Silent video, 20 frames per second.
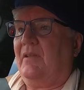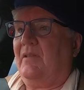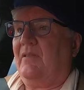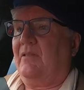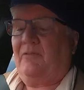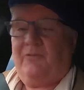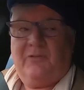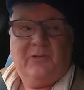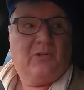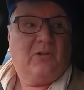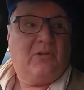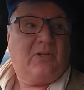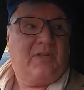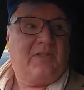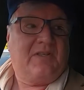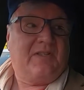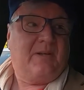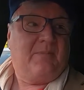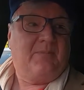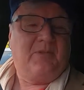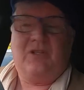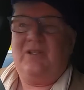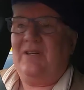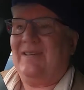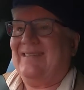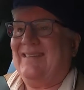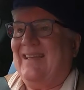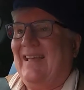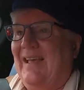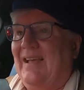The fuel consumption
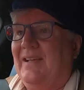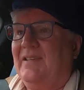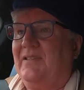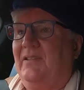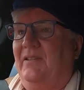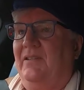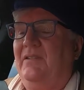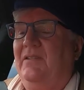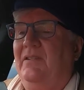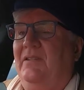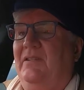is excellent,